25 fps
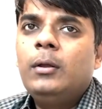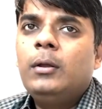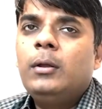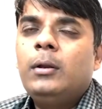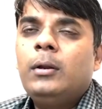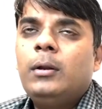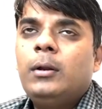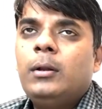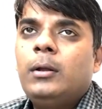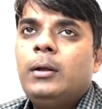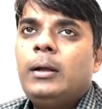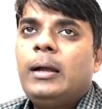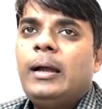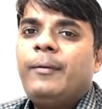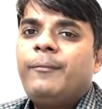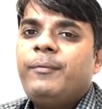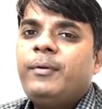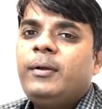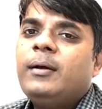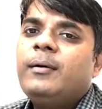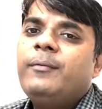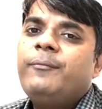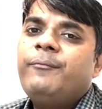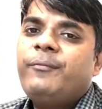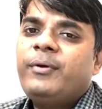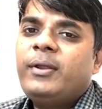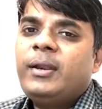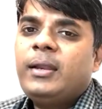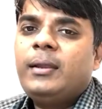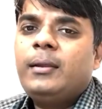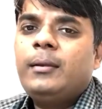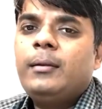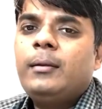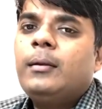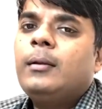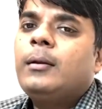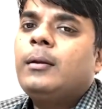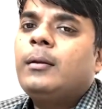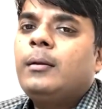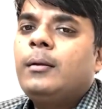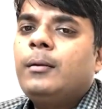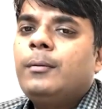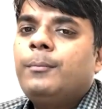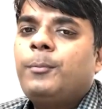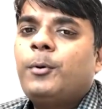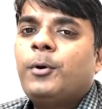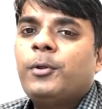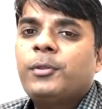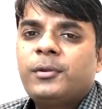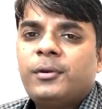having a very
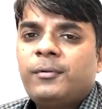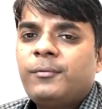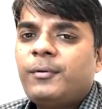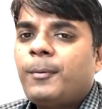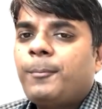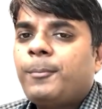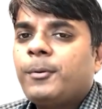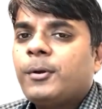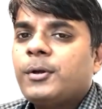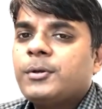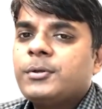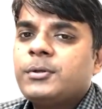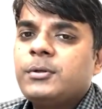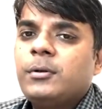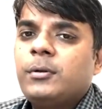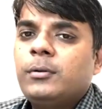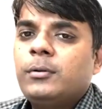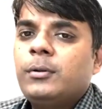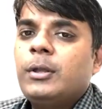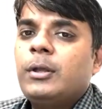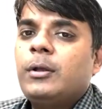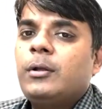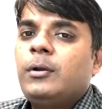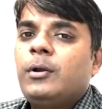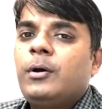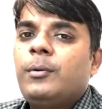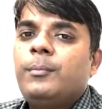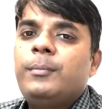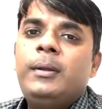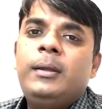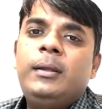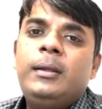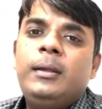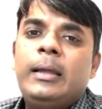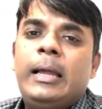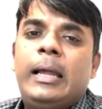positive repercussion on the economy